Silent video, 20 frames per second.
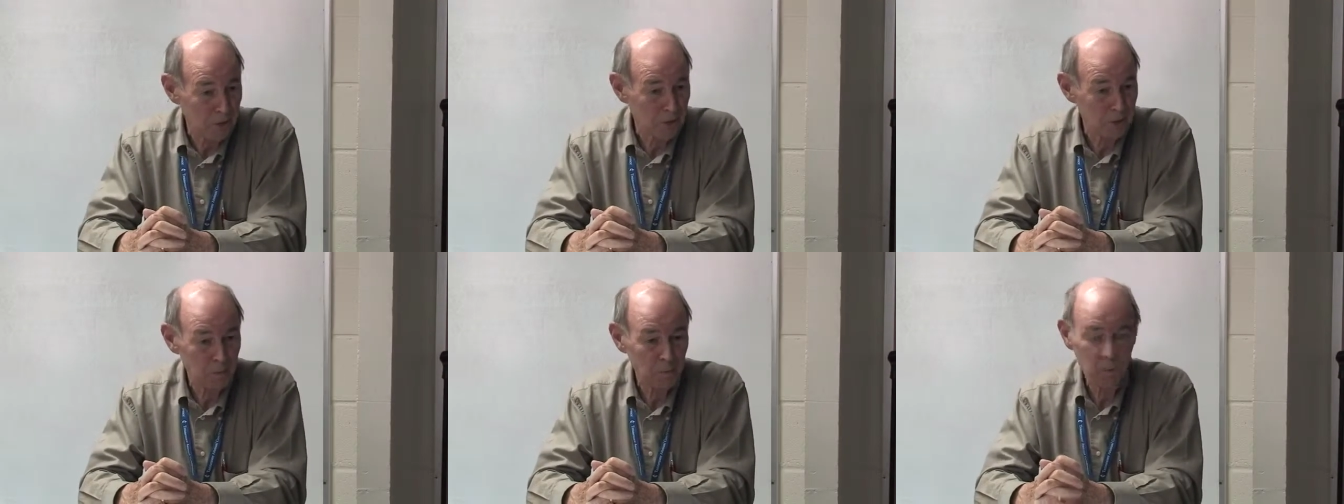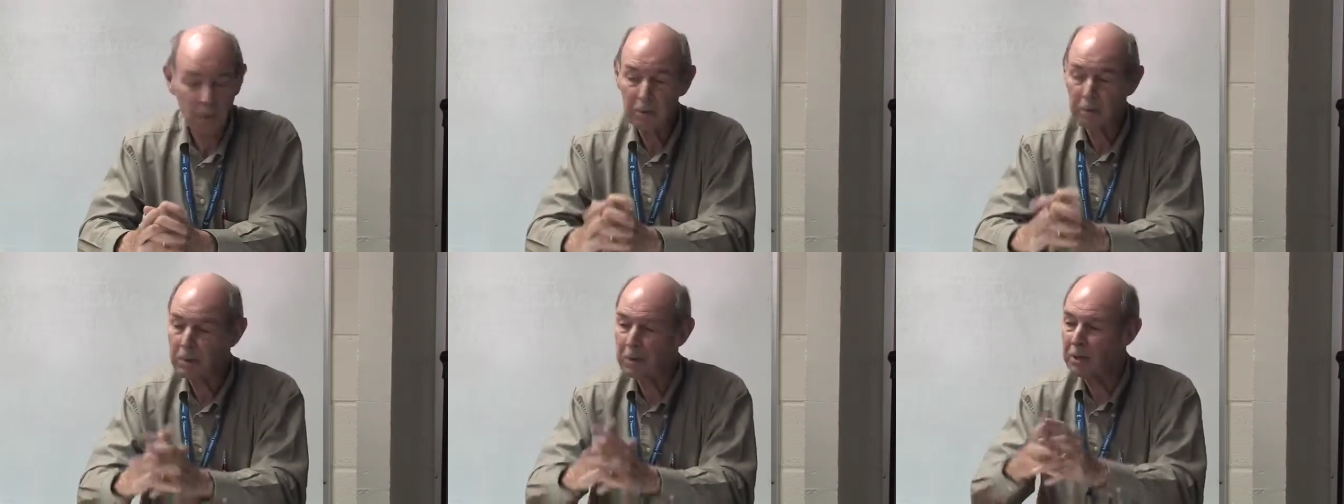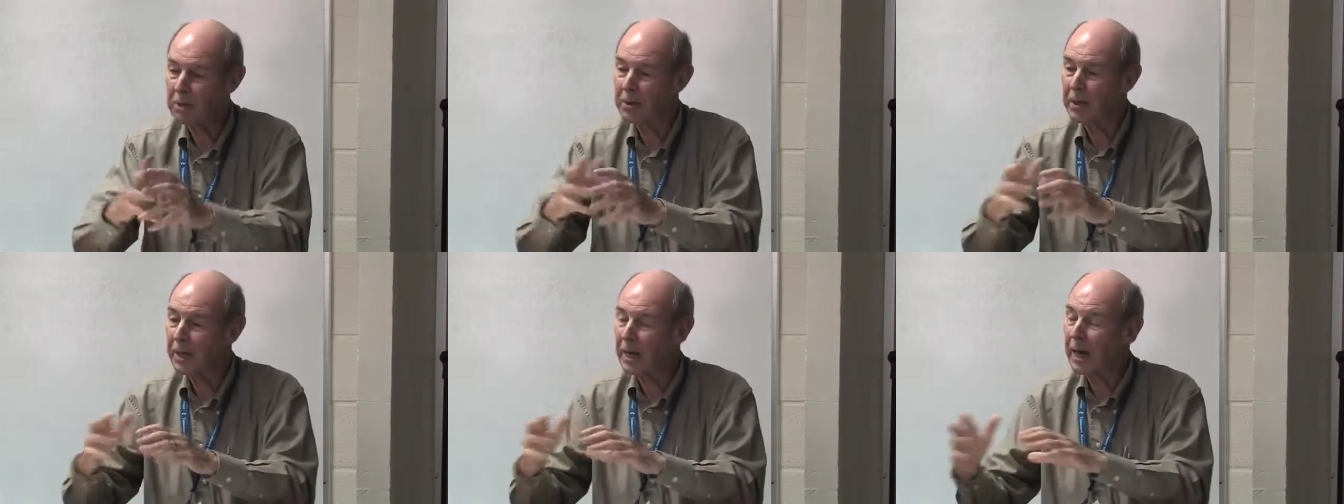And we were
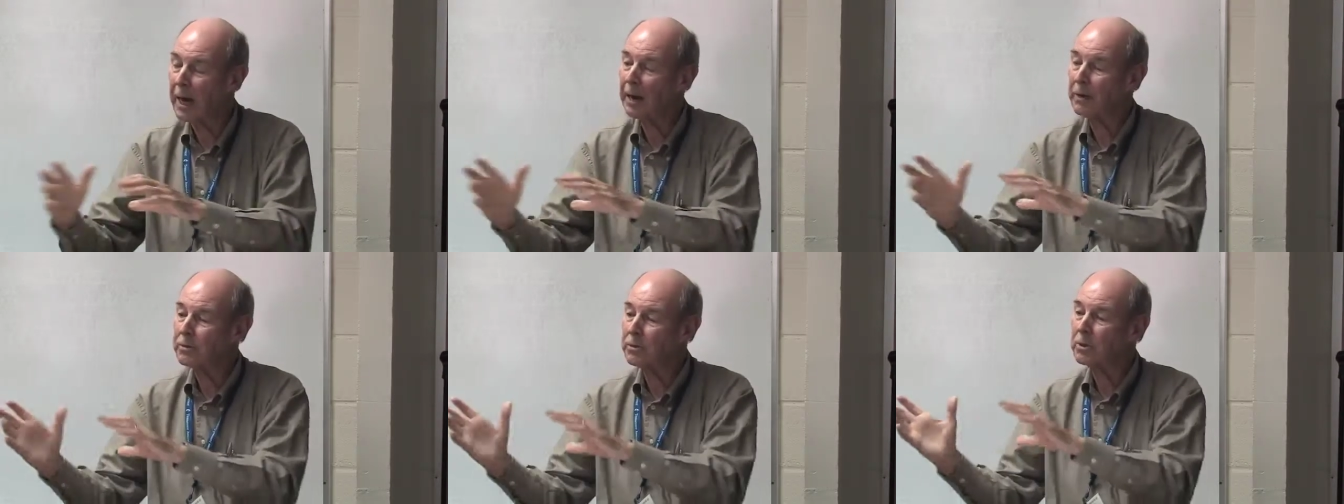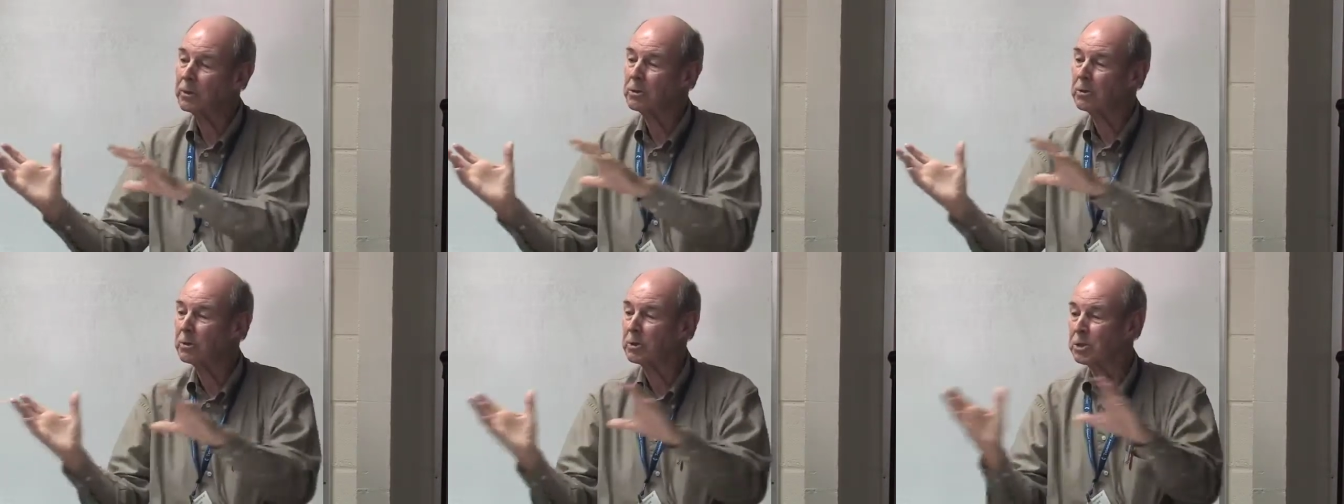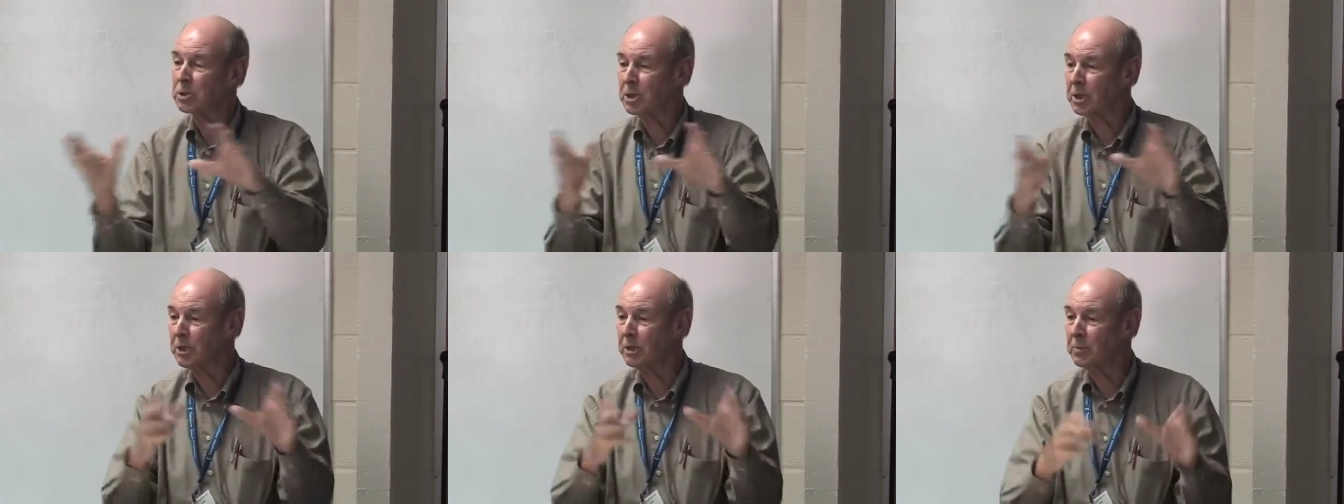going out the door
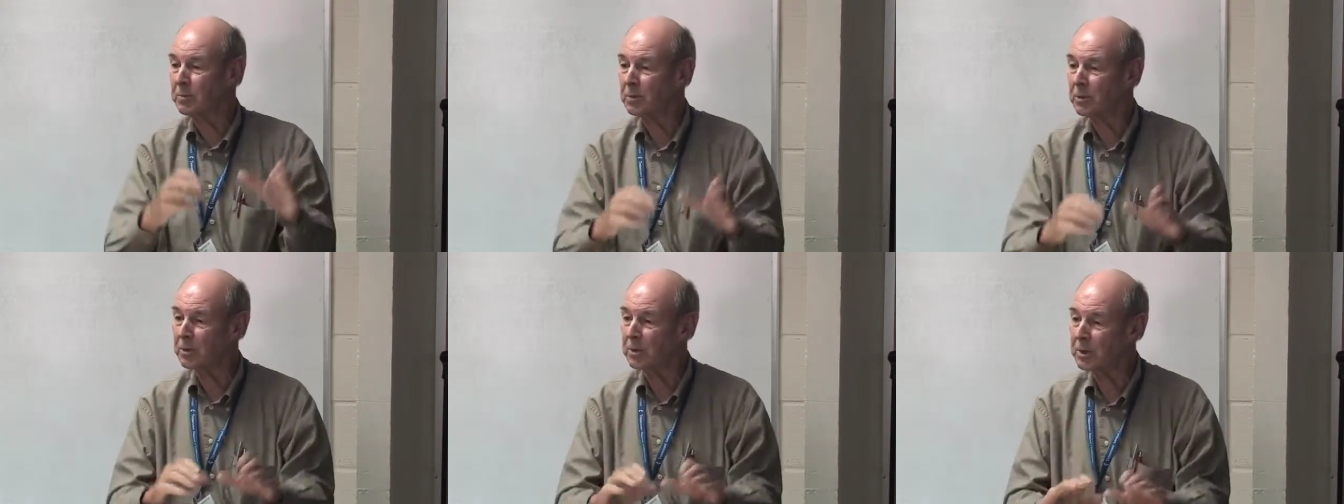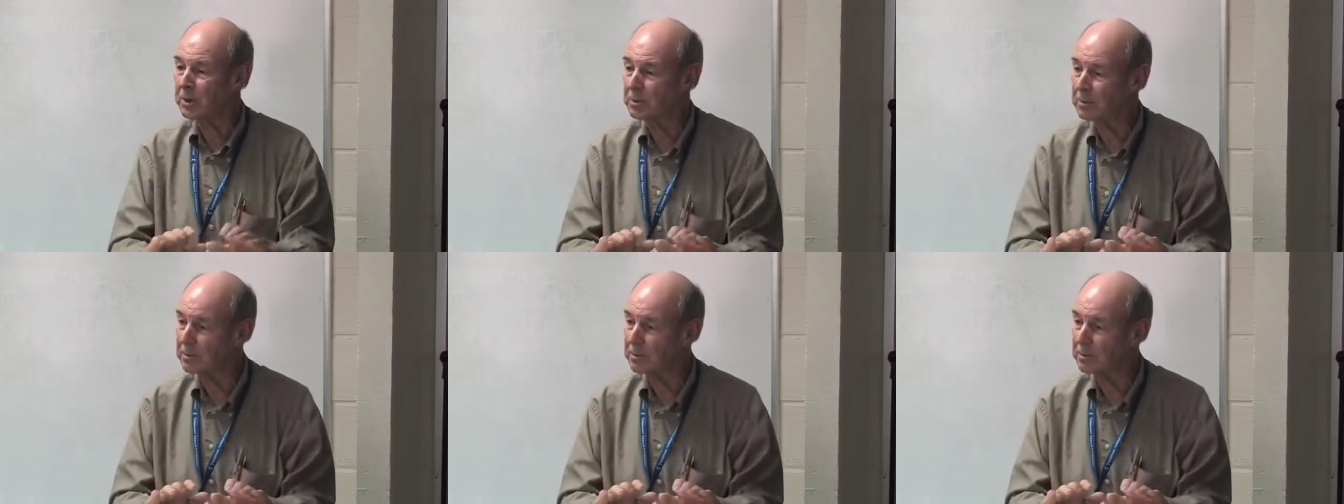Sunday morning